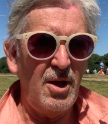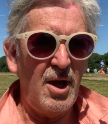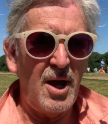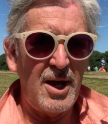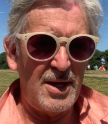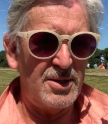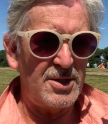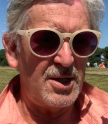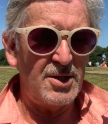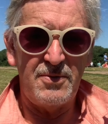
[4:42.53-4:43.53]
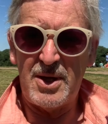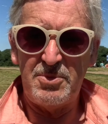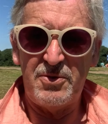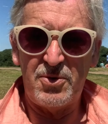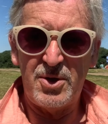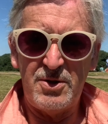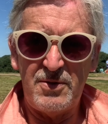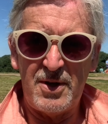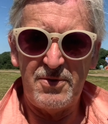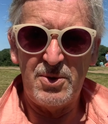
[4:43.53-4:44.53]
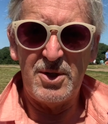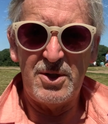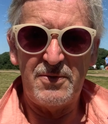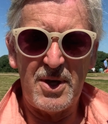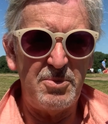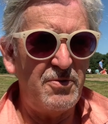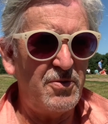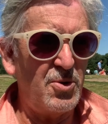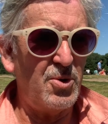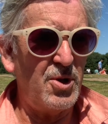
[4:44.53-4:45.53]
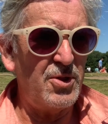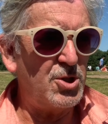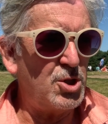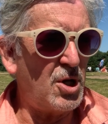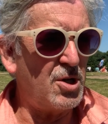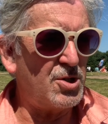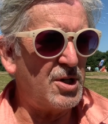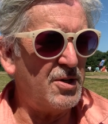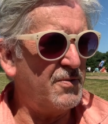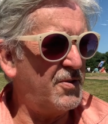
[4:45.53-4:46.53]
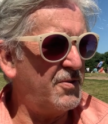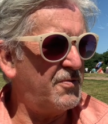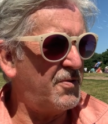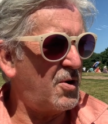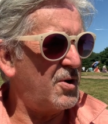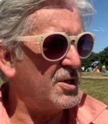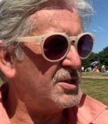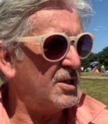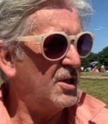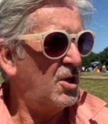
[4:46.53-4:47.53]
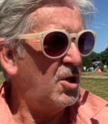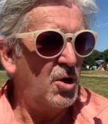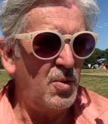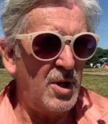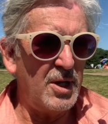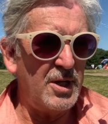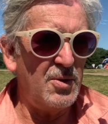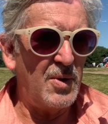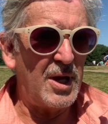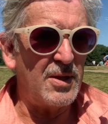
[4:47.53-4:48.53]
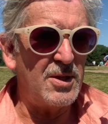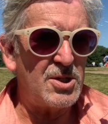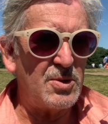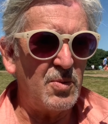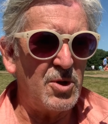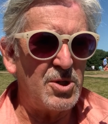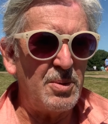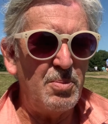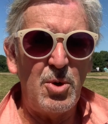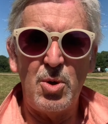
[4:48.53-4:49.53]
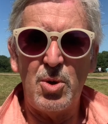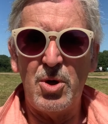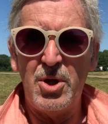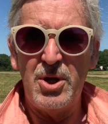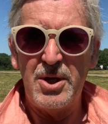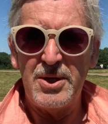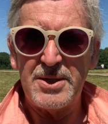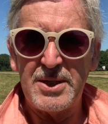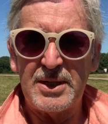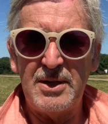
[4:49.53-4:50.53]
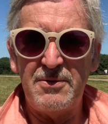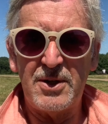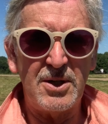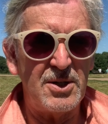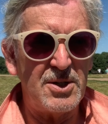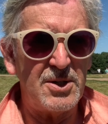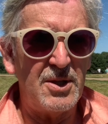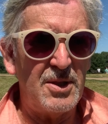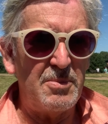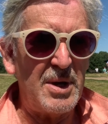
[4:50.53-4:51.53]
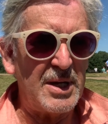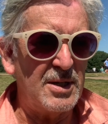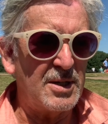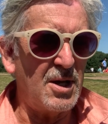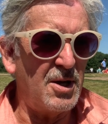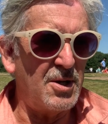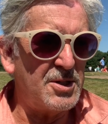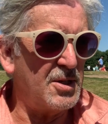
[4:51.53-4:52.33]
I hadn't heard of that before. Have you heard of that before? The Charter of the Forest. Well, in a way, this was more significant than the Magna Carta.